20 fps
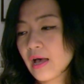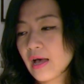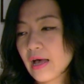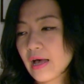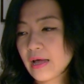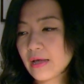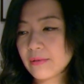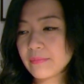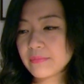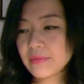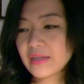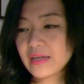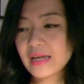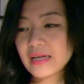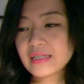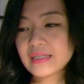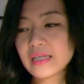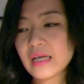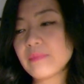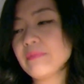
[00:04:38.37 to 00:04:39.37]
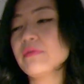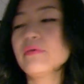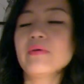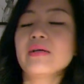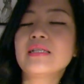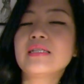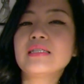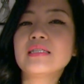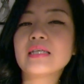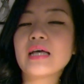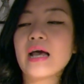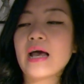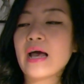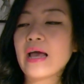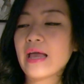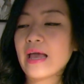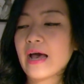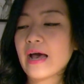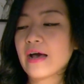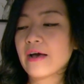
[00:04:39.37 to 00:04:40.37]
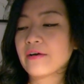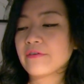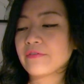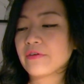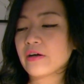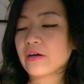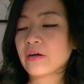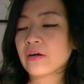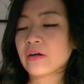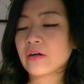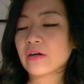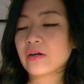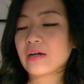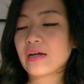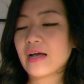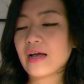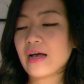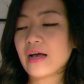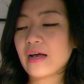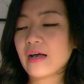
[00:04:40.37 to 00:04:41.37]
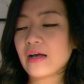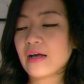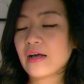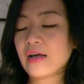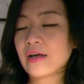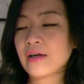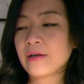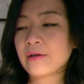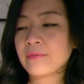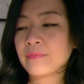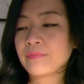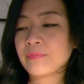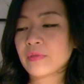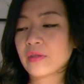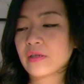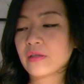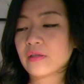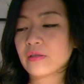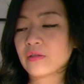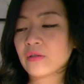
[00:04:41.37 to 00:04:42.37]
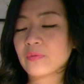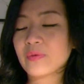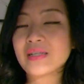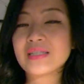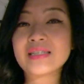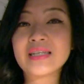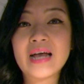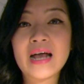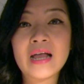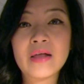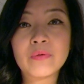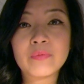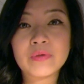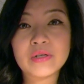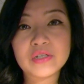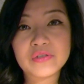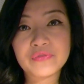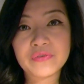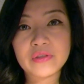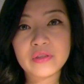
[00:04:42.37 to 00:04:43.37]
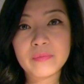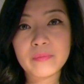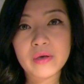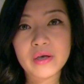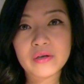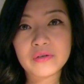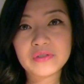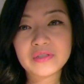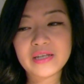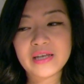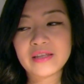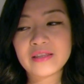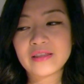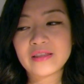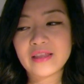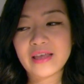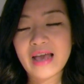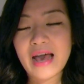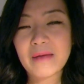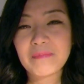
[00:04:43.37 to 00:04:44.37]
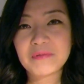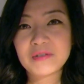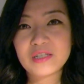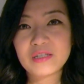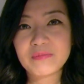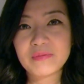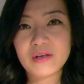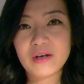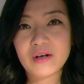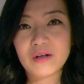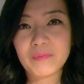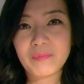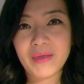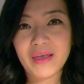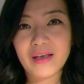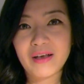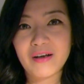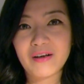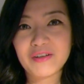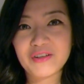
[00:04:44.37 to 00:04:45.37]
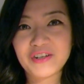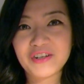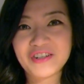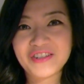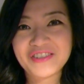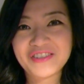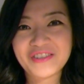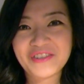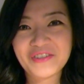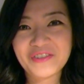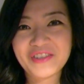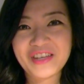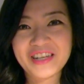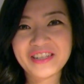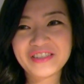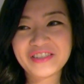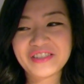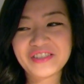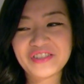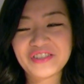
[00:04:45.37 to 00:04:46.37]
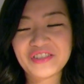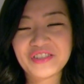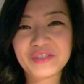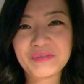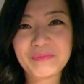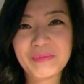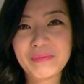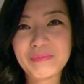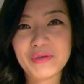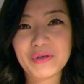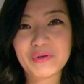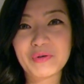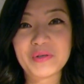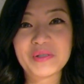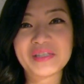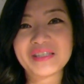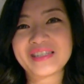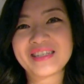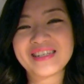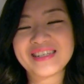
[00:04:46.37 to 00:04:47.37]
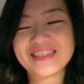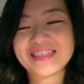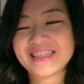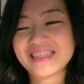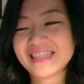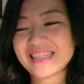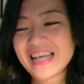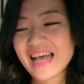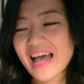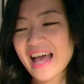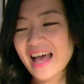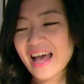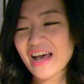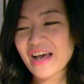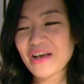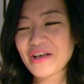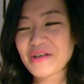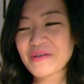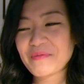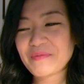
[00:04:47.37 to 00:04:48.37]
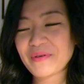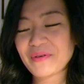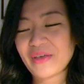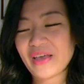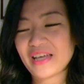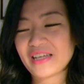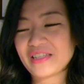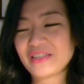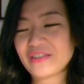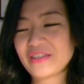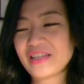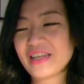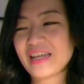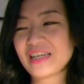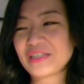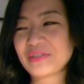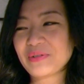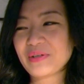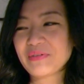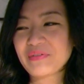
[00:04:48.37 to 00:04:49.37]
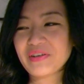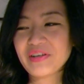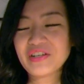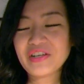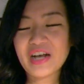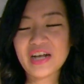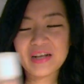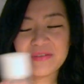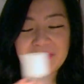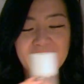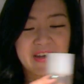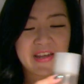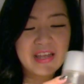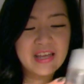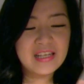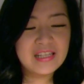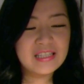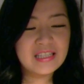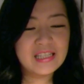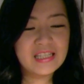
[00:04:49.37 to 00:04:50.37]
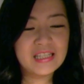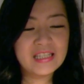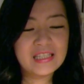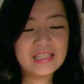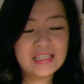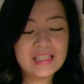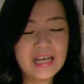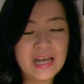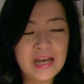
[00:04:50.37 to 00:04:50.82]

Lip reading: The next couple ones I have are the ones that I reach for the most, and they happen to be all pink colored, so that's just maybe a coincidence. Okay, so the next one I'm going to talk about is this